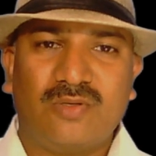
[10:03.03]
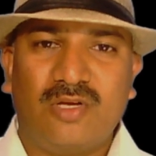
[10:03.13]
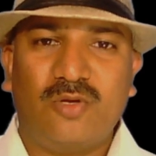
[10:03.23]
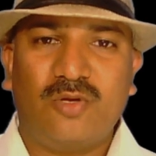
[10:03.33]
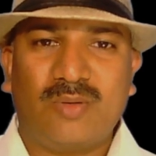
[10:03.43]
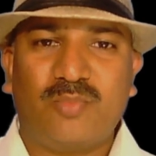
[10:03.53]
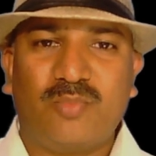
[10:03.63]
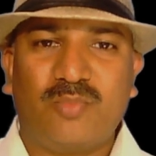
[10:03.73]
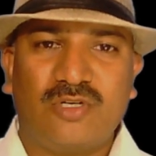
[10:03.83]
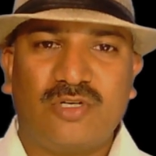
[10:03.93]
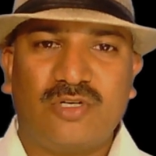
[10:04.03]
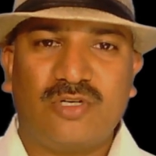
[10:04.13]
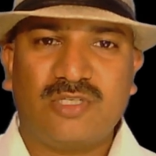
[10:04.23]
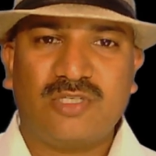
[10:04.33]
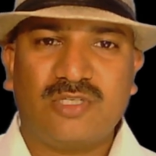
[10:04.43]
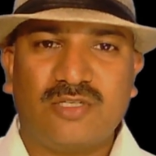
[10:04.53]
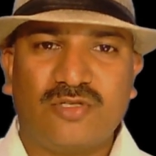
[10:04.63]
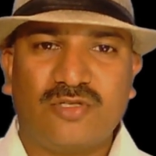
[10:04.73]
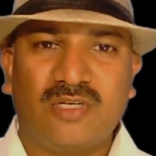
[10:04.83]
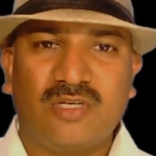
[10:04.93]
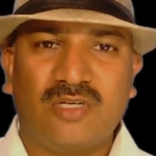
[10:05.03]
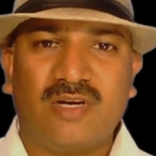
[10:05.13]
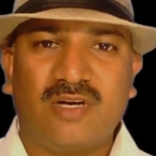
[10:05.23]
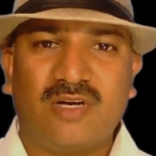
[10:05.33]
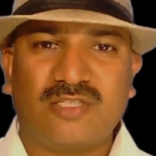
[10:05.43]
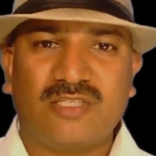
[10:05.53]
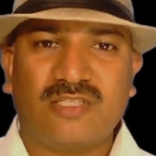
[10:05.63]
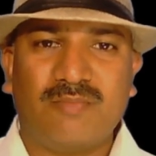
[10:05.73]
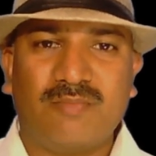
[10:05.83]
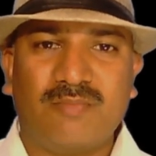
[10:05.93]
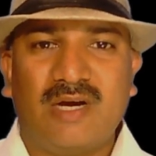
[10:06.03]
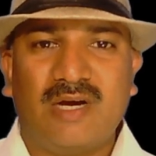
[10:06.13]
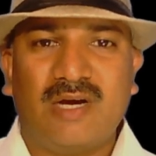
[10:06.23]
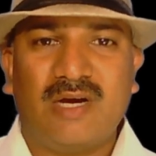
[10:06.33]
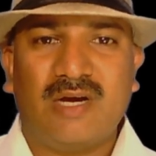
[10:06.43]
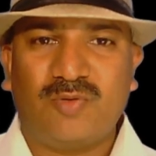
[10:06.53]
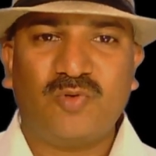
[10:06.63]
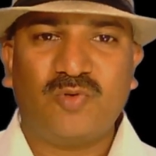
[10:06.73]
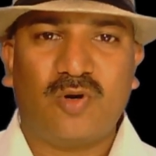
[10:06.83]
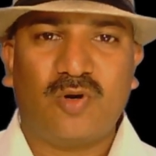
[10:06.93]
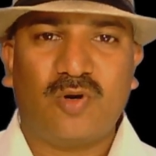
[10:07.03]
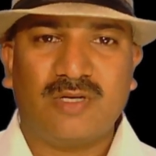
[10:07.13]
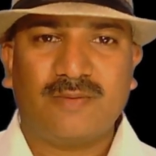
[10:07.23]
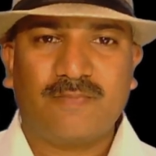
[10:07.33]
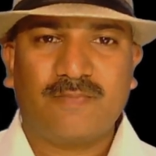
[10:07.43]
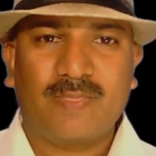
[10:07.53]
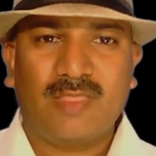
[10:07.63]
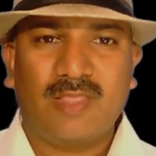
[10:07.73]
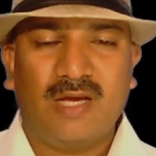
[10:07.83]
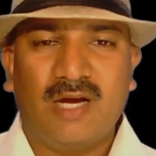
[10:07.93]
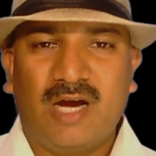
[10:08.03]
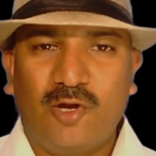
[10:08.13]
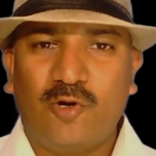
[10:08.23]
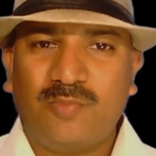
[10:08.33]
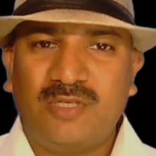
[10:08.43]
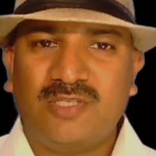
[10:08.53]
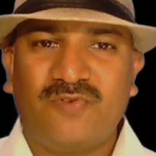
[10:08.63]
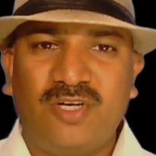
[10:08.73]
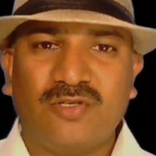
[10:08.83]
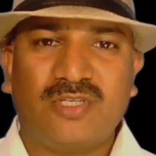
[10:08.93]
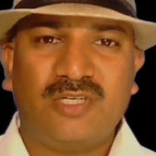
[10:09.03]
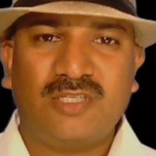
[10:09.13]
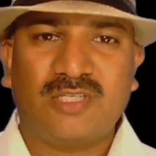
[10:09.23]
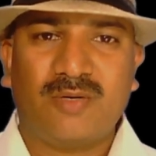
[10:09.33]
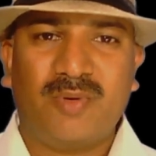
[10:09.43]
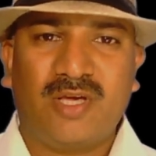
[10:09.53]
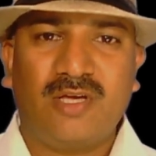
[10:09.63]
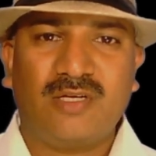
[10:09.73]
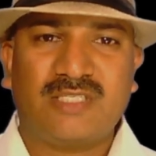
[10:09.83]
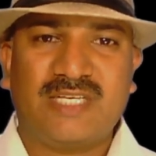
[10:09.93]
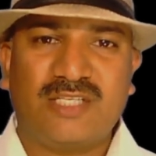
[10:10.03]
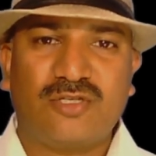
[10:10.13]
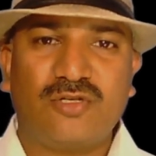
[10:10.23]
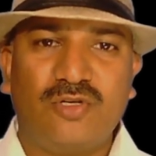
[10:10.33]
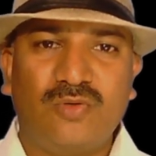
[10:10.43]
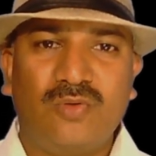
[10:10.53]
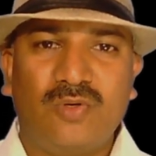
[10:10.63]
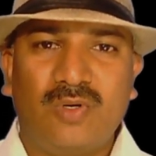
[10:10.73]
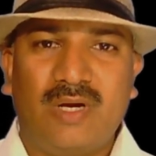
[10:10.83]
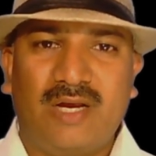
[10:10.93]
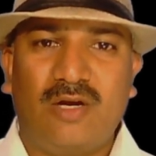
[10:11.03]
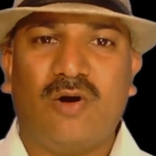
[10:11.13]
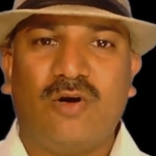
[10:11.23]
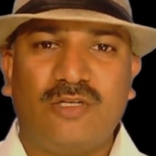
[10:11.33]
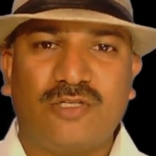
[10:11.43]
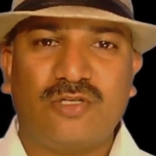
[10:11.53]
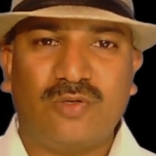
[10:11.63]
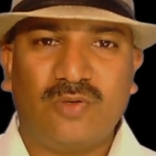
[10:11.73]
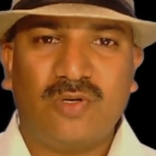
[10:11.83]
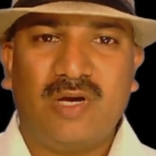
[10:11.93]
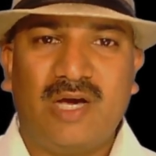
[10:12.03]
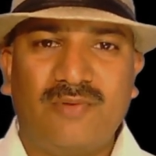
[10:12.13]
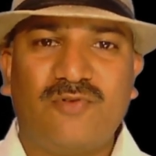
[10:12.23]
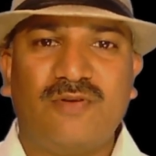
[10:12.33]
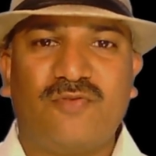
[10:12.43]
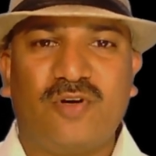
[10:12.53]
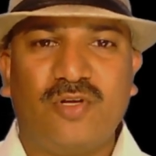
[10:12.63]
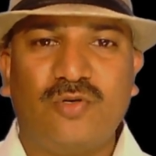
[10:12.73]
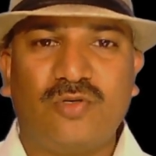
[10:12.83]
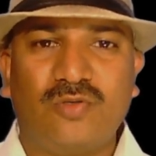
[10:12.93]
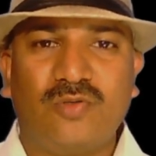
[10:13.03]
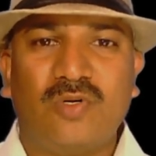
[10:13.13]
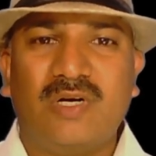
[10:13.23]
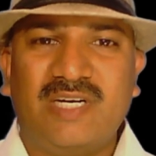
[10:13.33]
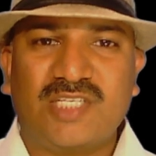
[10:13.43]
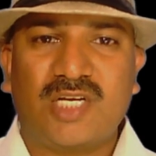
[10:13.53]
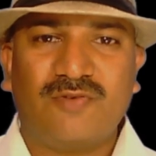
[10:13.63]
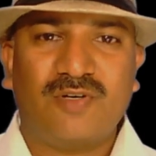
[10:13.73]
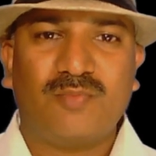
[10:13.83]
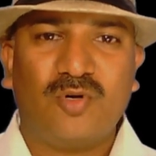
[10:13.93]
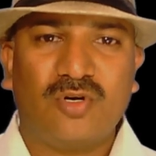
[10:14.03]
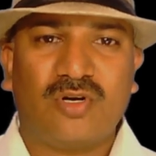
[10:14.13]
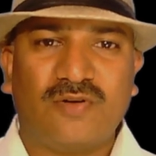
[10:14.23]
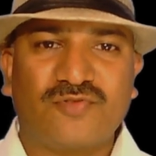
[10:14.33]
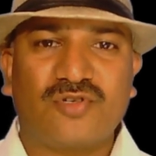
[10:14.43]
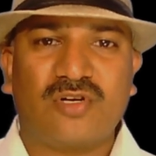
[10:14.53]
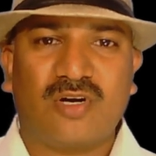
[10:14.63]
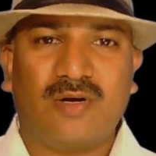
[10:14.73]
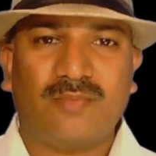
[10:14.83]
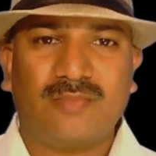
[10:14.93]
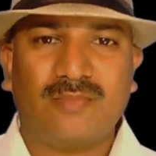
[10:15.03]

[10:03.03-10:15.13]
you can post your questions so that we can address them as we move forward. I hope these video series are making sense to you and also helpful for you to discover more of Scrum.